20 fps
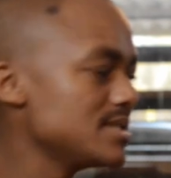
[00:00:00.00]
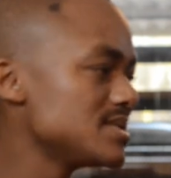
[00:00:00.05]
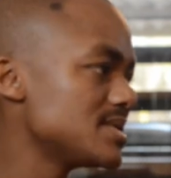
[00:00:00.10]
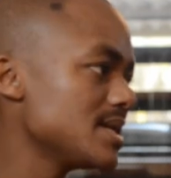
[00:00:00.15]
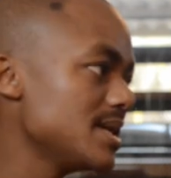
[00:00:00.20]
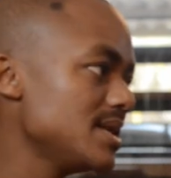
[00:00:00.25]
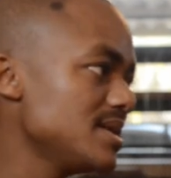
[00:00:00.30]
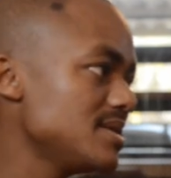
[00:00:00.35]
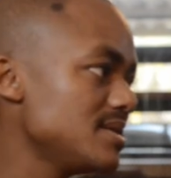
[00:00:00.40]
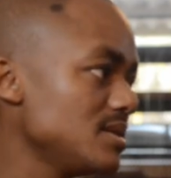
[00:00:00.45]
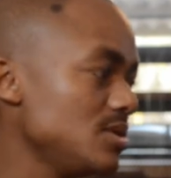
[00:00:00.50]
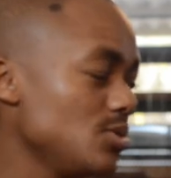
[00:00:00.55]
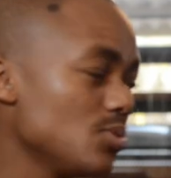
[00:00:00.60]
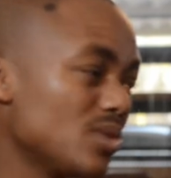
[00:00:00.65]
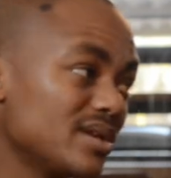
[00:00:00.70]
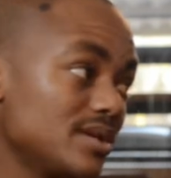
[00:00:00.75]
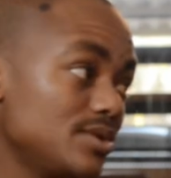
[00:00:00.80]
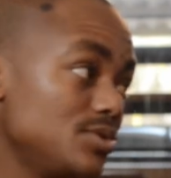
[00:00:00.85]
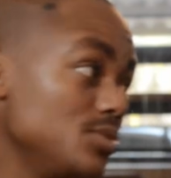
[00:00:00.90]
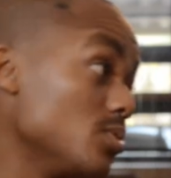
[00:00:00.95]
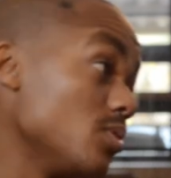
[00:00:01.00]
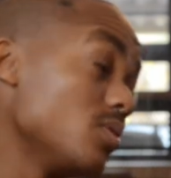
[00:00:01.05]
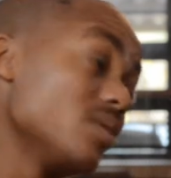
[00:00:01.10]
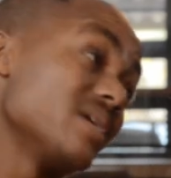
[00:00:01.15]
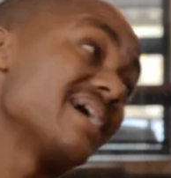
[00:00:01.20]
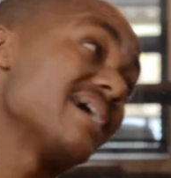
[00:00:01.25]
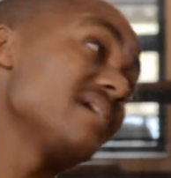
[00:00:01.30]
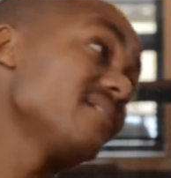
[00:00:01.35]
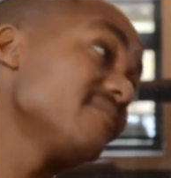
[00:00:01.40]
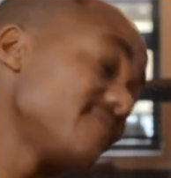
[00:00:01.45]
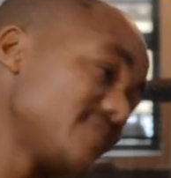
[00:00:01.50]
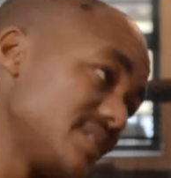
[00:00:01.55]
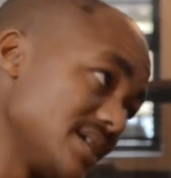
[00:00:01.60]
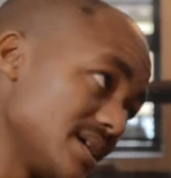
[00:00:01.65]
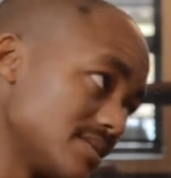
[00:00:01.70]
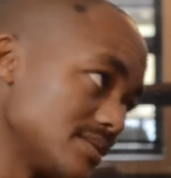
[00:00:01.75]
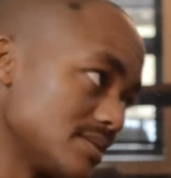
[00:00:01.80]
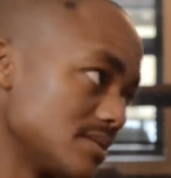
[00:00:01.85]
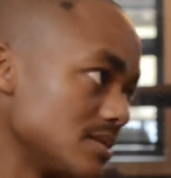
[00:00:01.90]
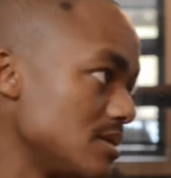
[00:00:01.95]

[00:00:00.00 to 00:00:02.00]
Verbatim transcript: Is there anything you want to do or have done?